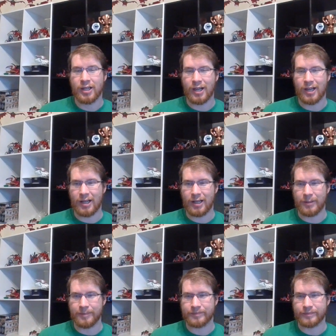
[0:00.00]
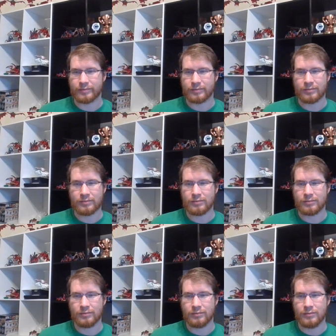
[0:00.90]
Um,
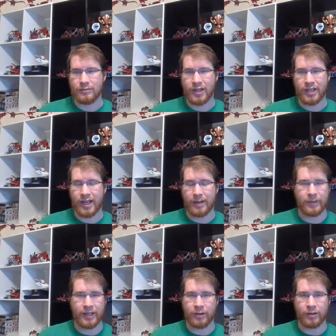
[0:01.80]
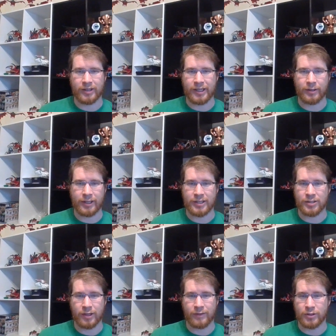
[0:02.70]
then, yeah, either lethal hits
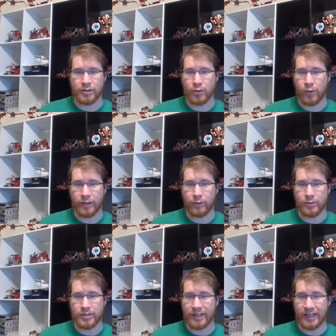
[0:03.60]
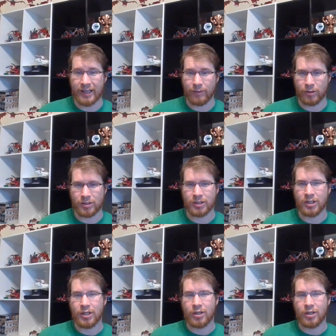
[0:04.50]
will give you just 20 wounds on the hit roll,